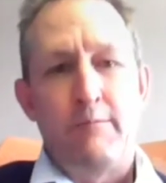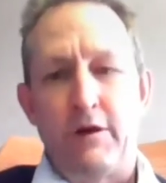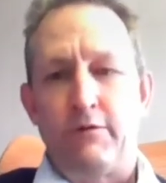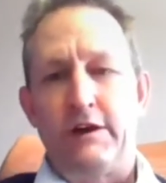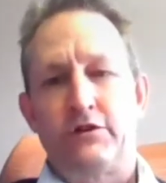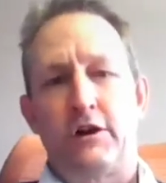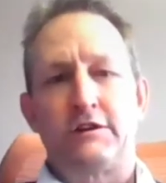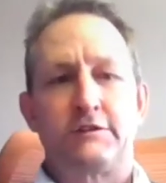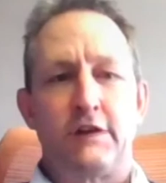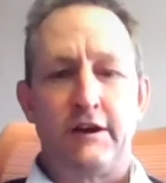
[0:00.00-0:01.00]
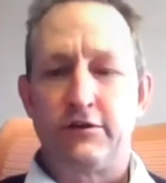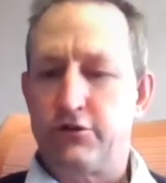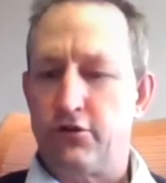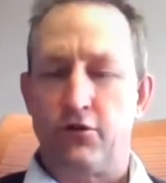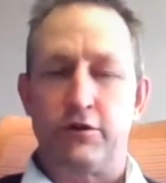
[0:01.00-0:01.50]
But we tasked our
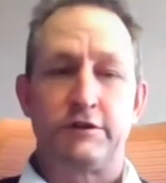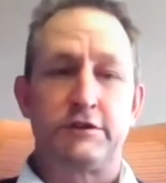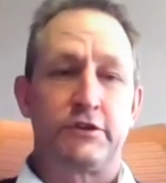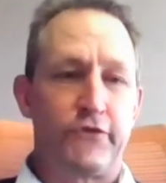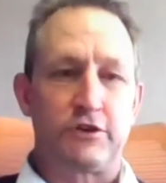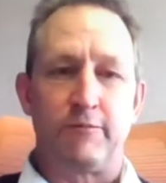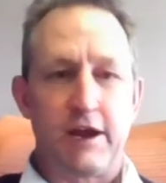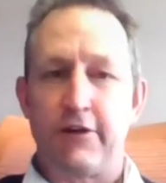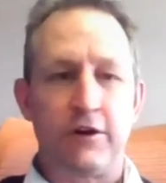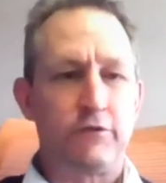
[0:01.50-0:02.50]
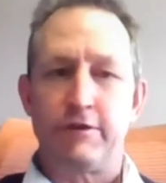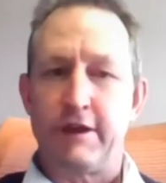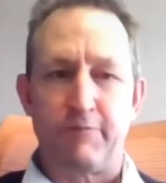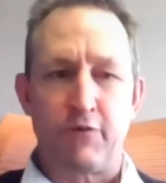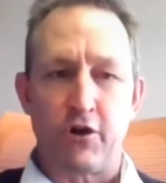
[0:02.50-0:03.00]
internal auditors, for example, to carry on
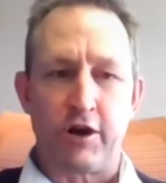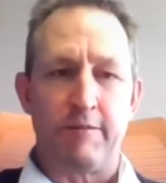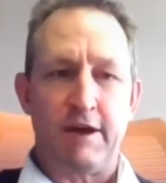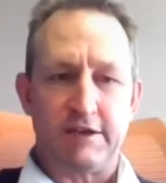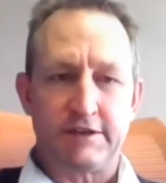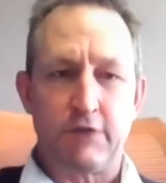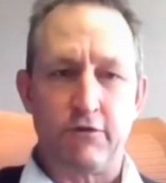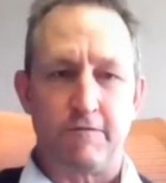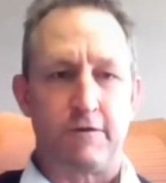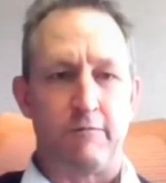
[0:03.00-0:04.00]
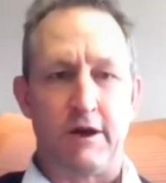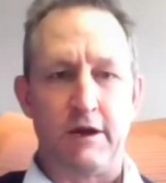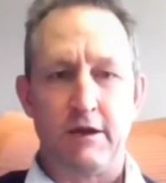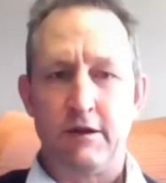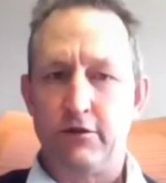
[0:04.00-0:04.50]
with their program as they would have from
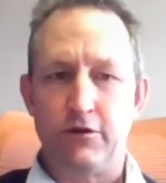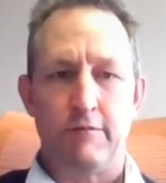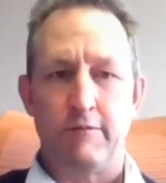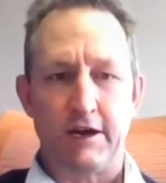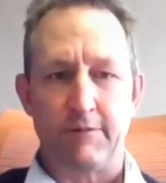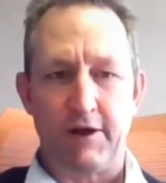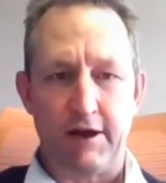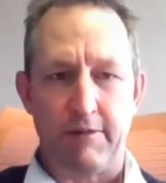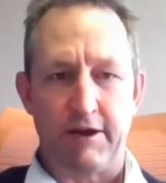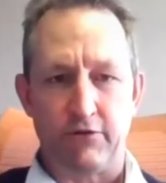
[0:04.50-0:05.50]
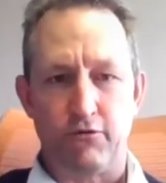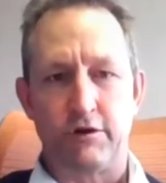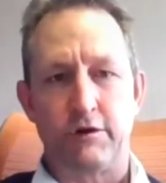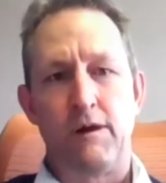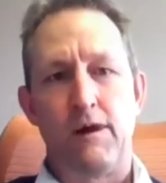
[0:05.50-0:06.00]
May. You know, make a plan, make it
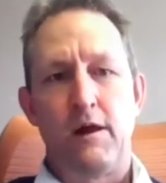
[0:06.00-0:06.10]
work.